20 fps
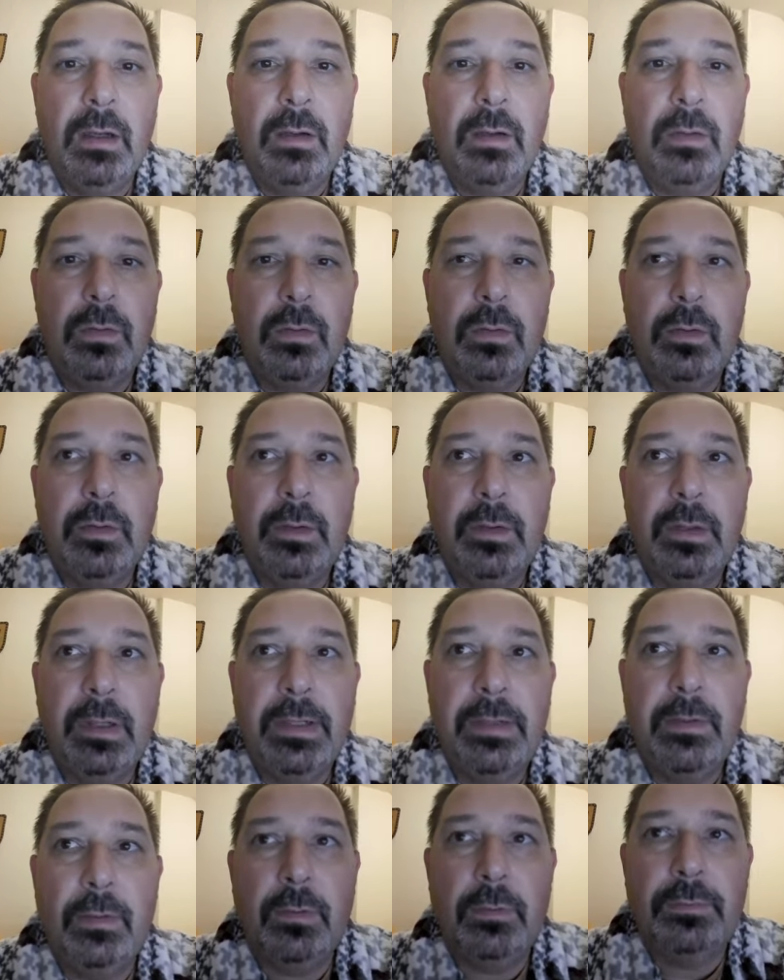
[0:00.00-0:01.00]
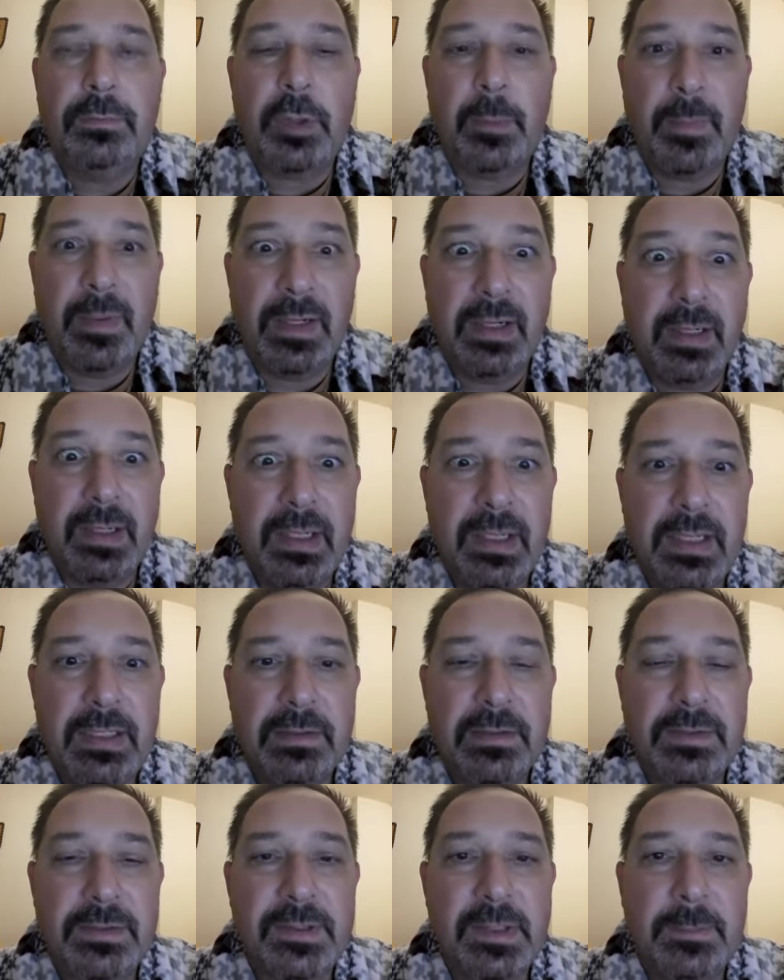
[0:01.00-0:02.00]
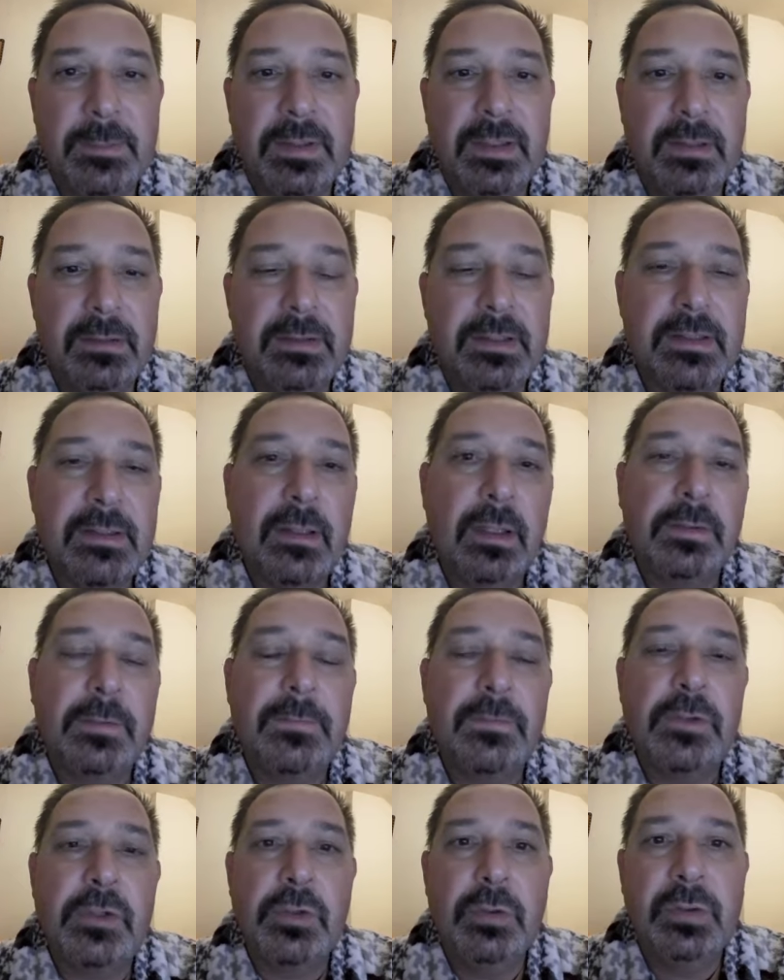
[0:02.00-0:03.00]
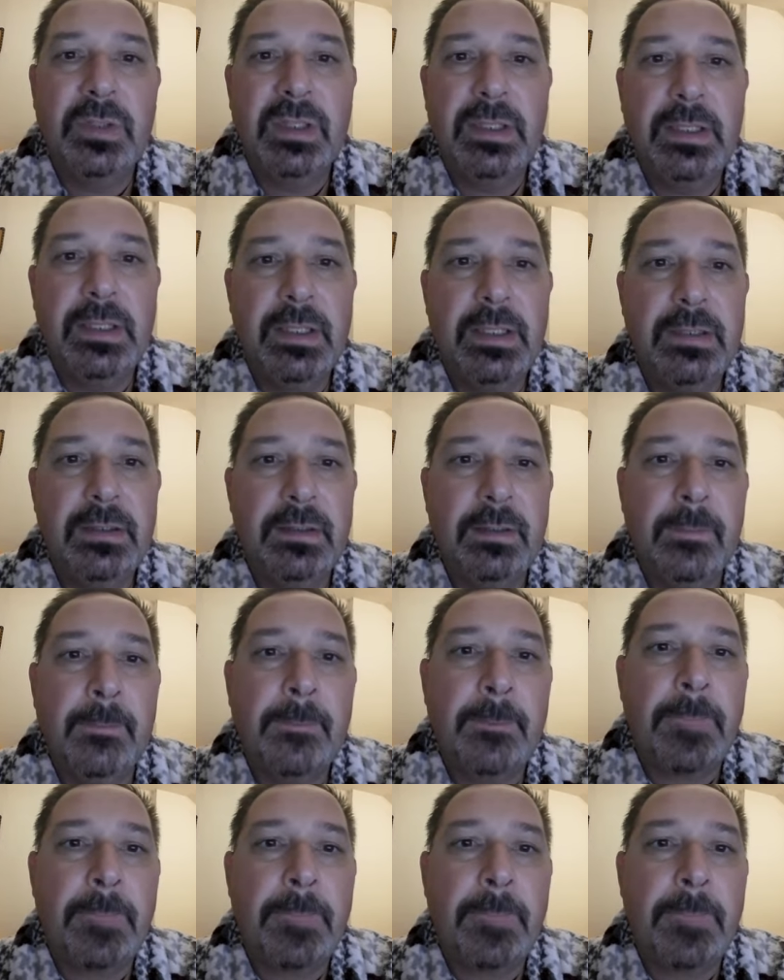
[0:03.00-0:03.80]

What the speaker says: or, I don't know, Tropical Heat or something, there's a lot of shooting,